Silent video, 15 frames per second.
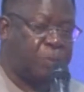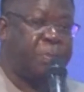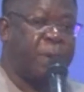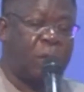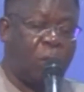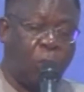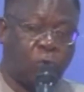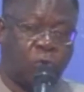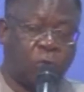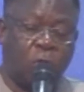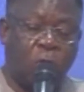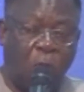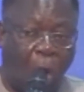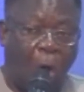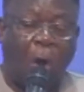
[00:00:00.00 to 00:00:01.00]
because
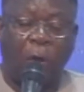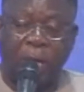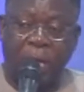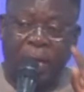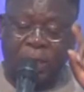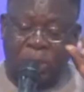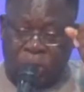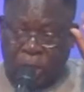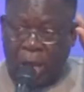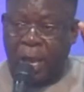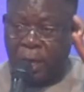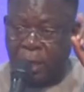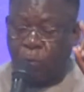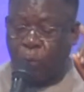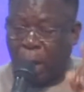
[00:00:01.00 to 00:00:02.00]
God had
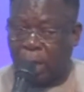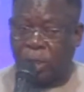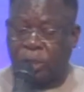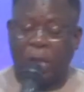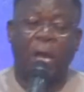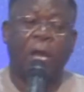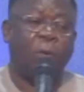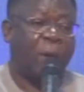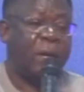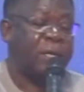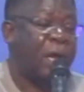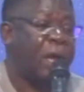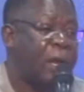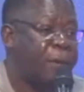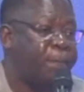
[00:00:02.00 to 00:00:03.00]
said one
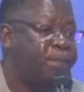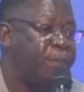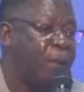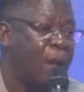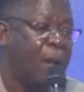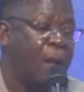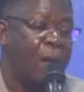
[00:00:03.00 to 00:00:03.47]
day